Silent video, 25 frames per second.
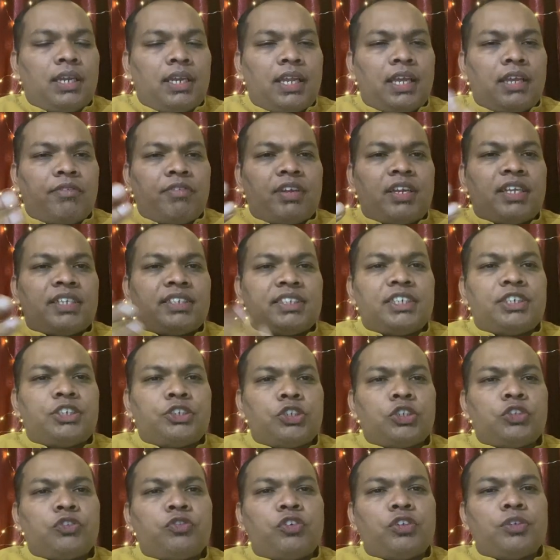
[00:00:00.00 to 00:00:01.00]
when I say
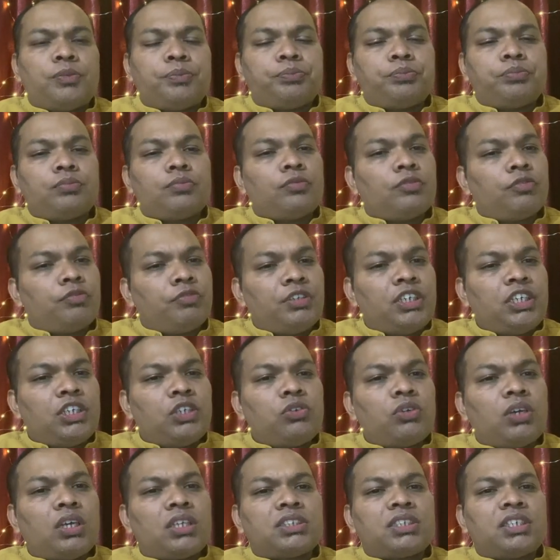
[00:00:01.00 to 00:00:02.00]
truthful, we need
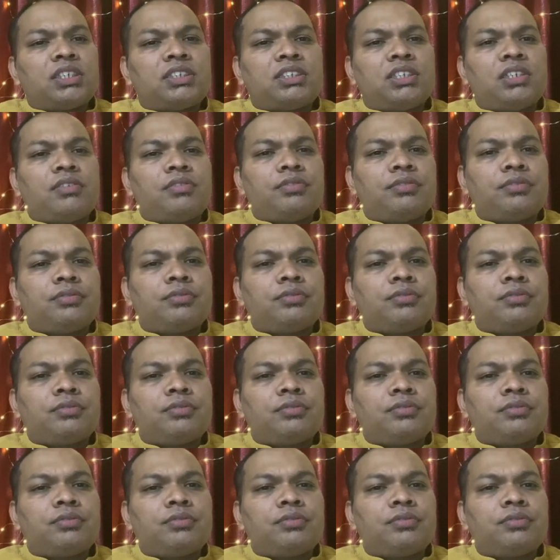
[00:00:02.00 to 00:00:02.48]
to ask ourselves,